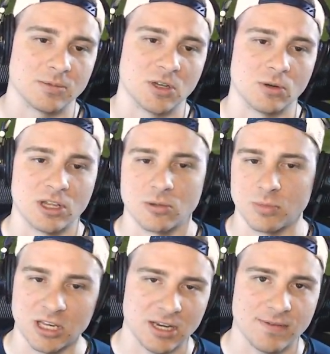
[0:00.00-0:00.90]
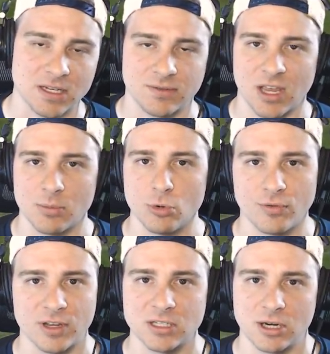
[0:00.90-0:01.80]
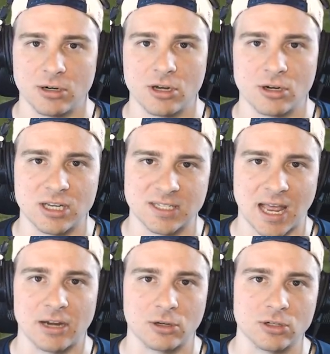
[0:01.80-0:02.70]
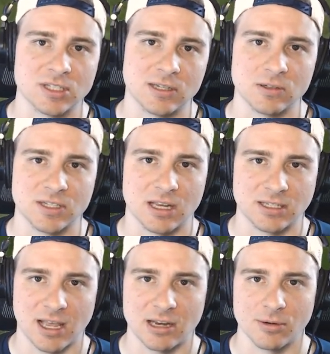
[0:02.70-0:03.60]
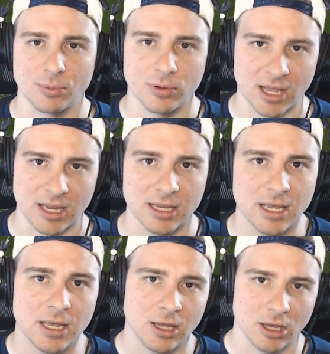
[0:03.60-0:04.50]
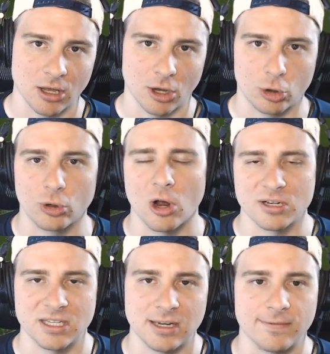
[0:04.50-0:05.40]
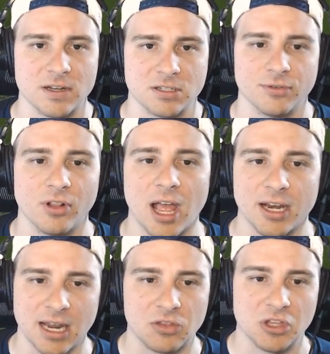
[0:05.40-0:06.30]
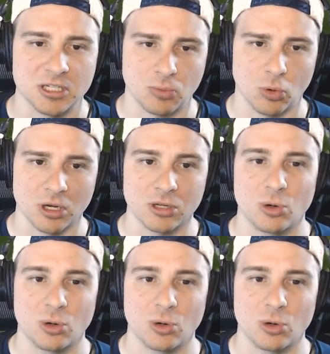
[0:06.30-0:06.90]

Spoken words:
So he can be defensive end, move interior. He's got a good skill set to kind of play across the defensive line at this point.